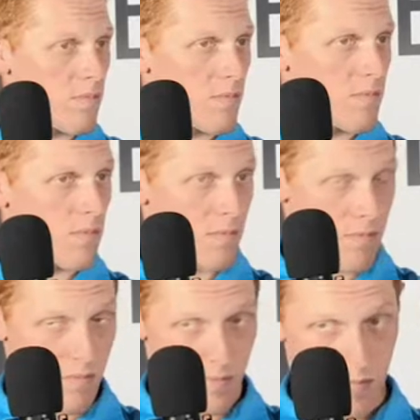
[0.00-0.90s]

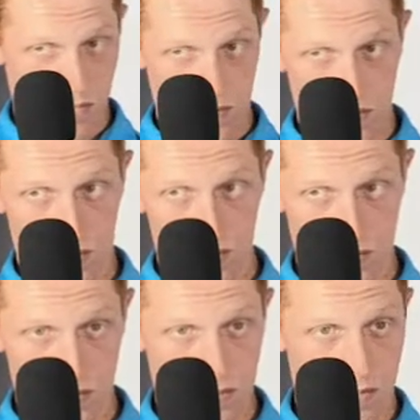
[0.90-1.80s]

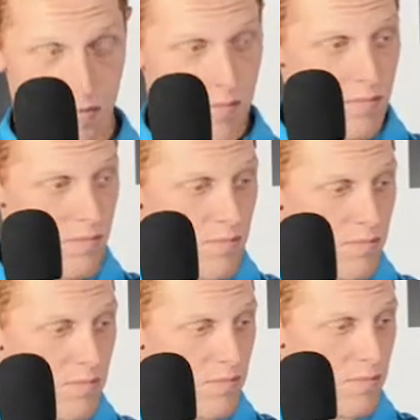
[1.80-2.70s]

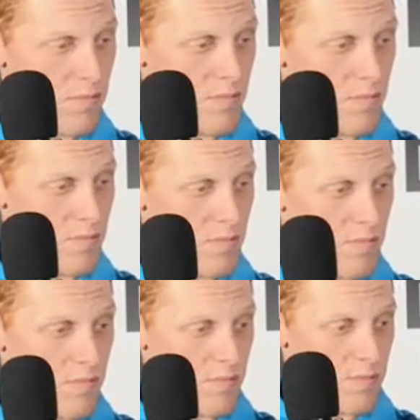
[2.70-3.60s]

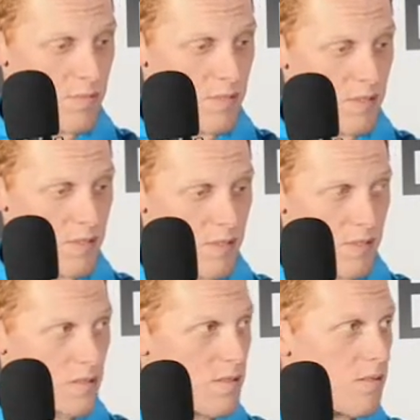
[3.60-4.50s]

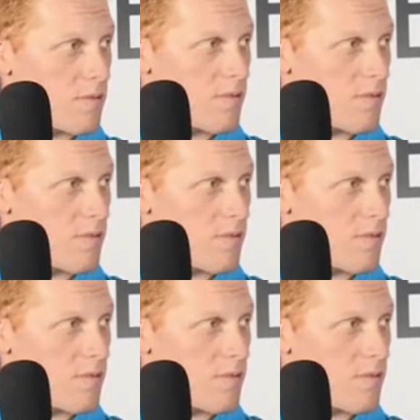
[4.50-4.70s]
(silent)